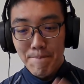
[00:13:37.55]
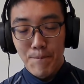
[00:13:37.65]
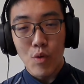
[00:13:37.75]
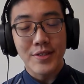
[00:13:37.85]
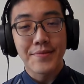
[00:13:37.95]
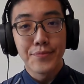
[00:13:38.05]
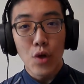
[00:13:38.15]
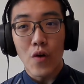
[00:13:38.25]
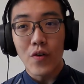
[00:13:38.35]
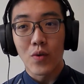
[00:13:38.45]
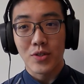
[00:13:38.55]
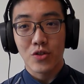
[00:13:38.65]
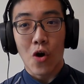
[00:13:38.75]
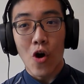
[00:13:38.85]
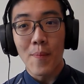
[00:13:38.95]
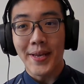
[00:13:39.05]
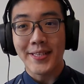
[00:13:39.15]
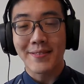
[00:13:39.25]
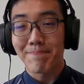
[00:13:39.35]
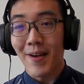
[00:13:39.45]
books, novels,
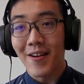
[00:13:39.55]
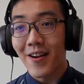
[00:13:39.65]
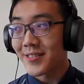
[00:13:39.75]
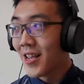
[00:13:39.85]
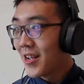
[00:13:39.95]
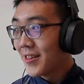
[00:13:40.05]
comics, mangas,